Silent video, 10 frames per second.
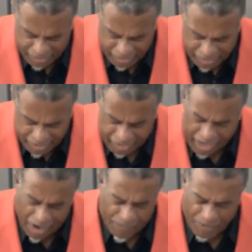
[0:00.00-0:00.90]
And
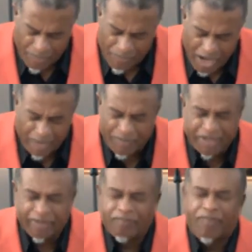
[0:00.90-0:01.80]
help him
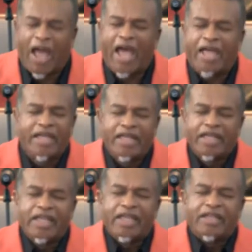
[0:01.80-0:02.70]
maybe by
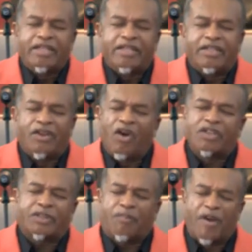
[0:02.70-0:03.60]
your
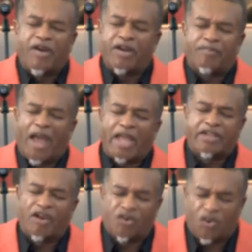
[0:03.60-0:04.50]
spirit, by
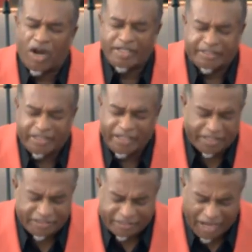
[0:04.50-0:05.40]
your grace, he
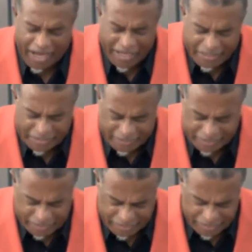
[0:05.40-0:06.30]
can change
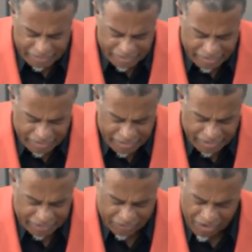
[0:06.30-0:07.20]

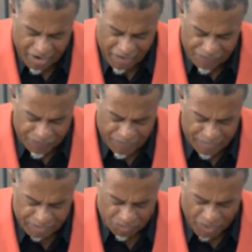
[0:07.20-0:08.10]
and turn from
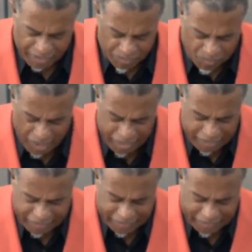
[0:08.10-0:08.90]
his wicked ways.